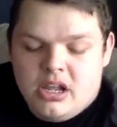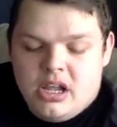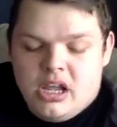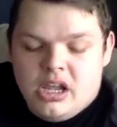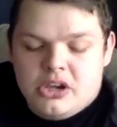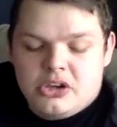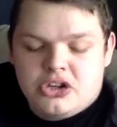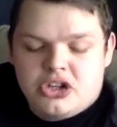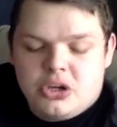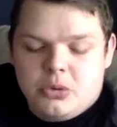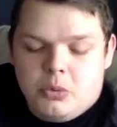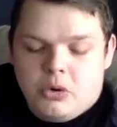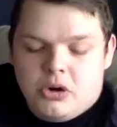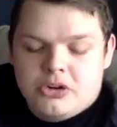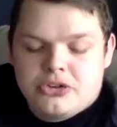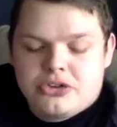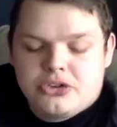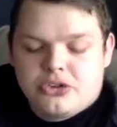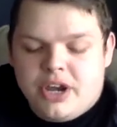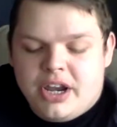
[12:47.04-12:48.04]
She wore a
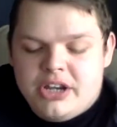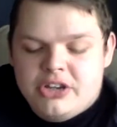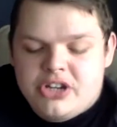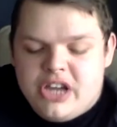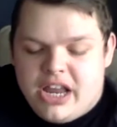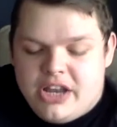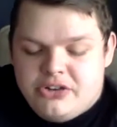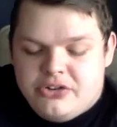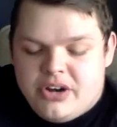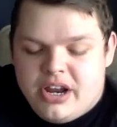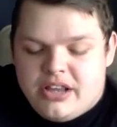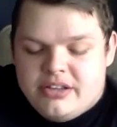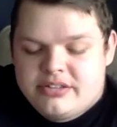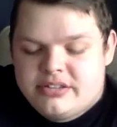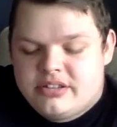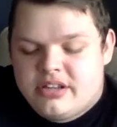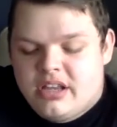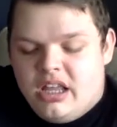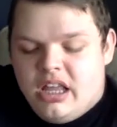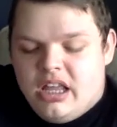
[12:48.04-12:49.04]
strange headdress,
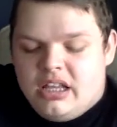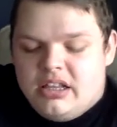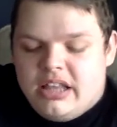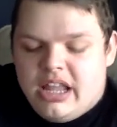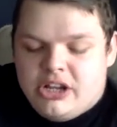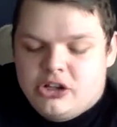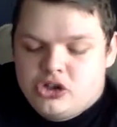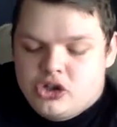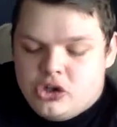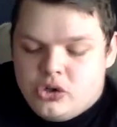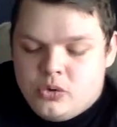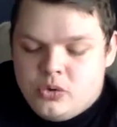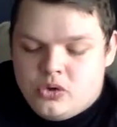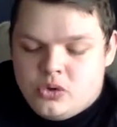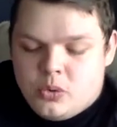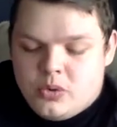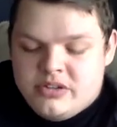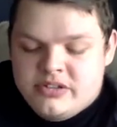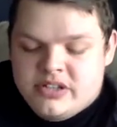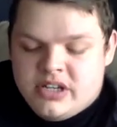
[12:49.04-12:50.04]
like 2
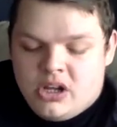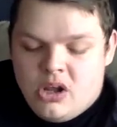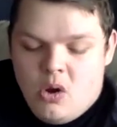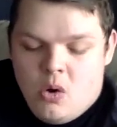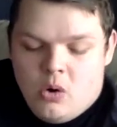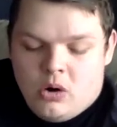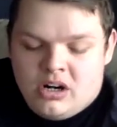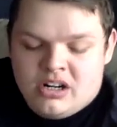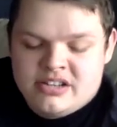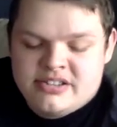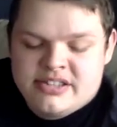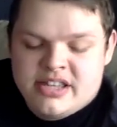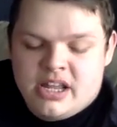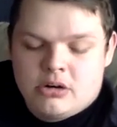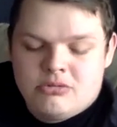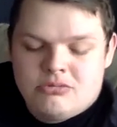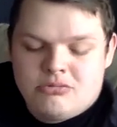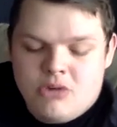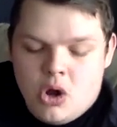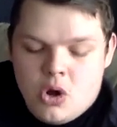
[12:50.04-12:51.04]
twisting horns that
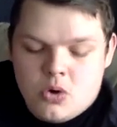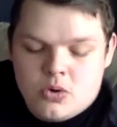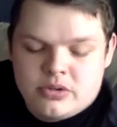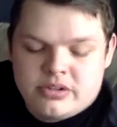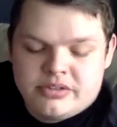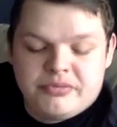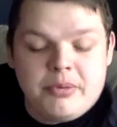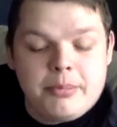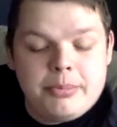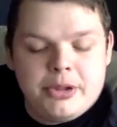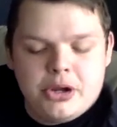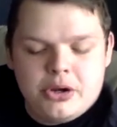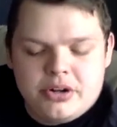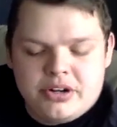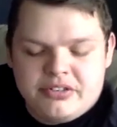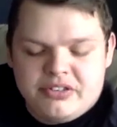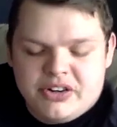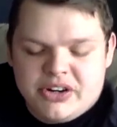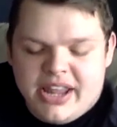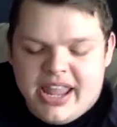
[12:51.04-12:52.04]
rose from the hood of
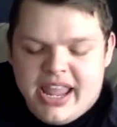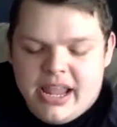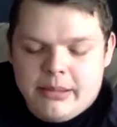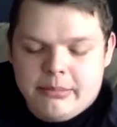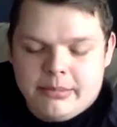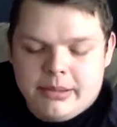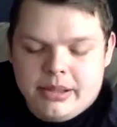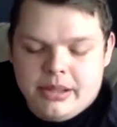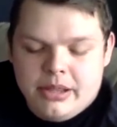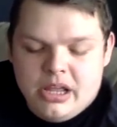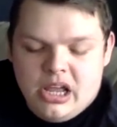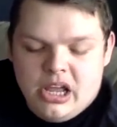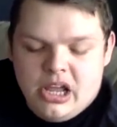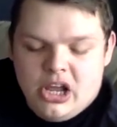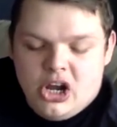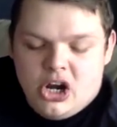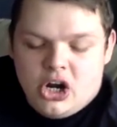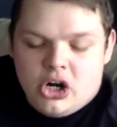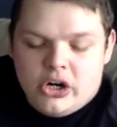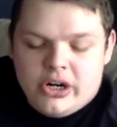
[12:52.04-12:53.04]
her cape.
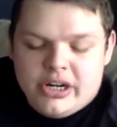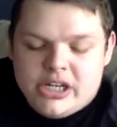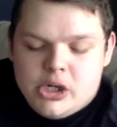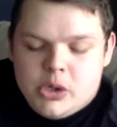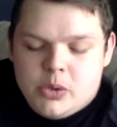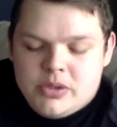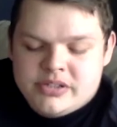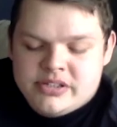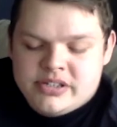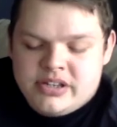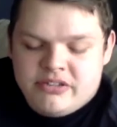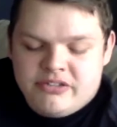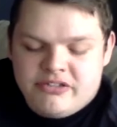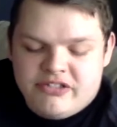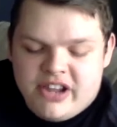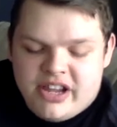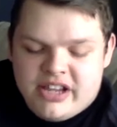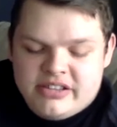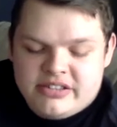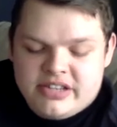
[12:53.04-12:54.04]
Her inquisitive
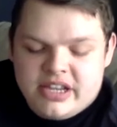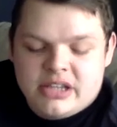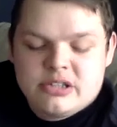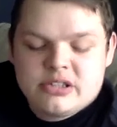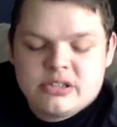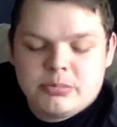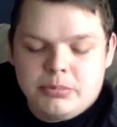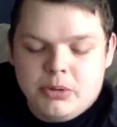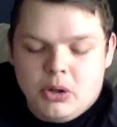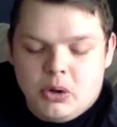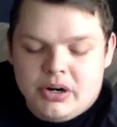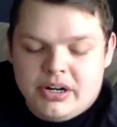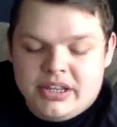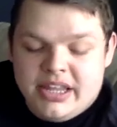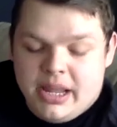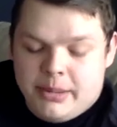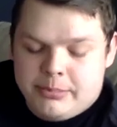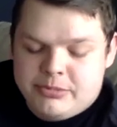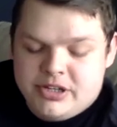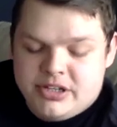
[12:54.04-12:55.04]
face explored the
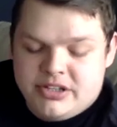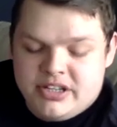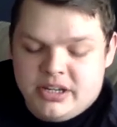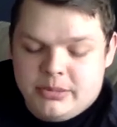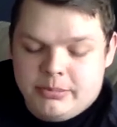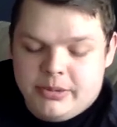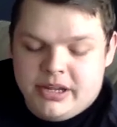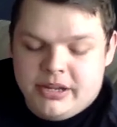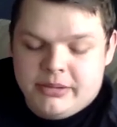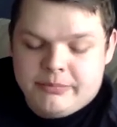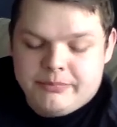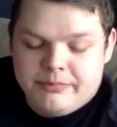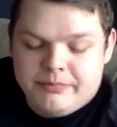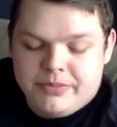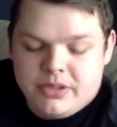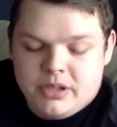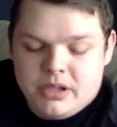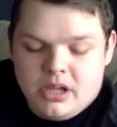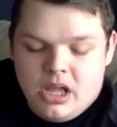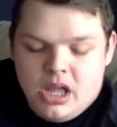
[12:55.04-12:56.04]
empty teepee.
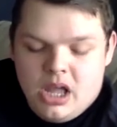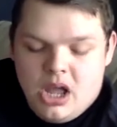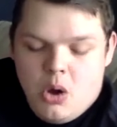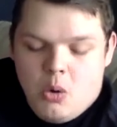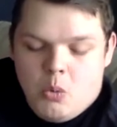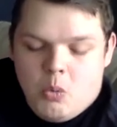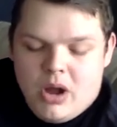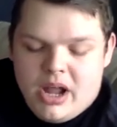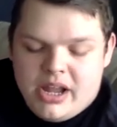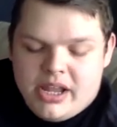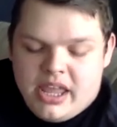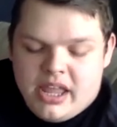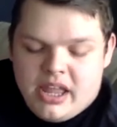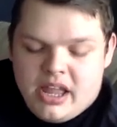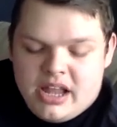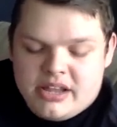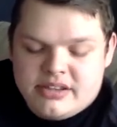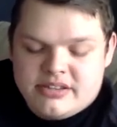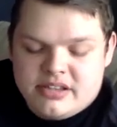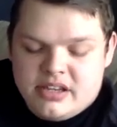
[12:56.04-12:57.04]
"Why can't I
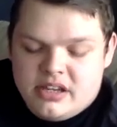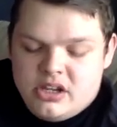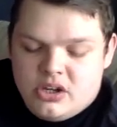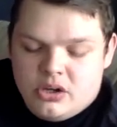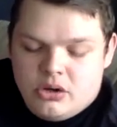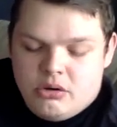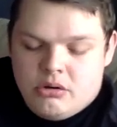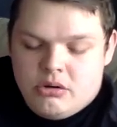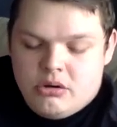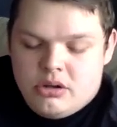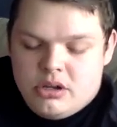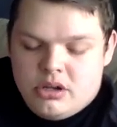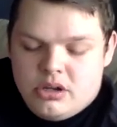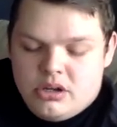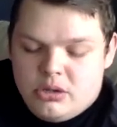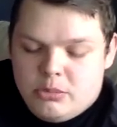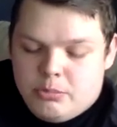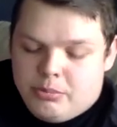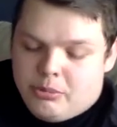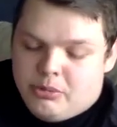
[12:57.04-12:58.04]
see you, you
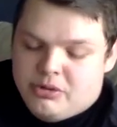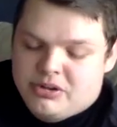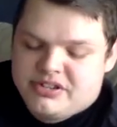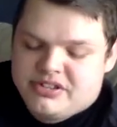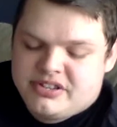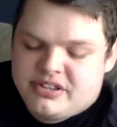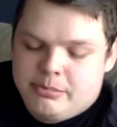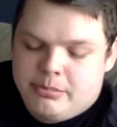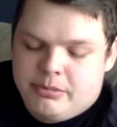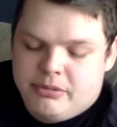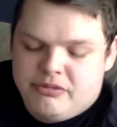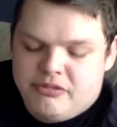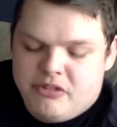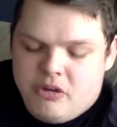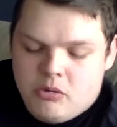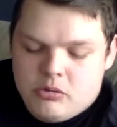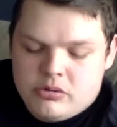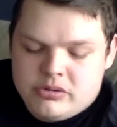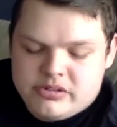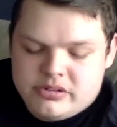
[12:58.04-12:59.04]
poor simple
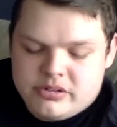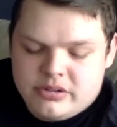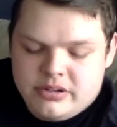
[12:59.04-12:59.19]
folks?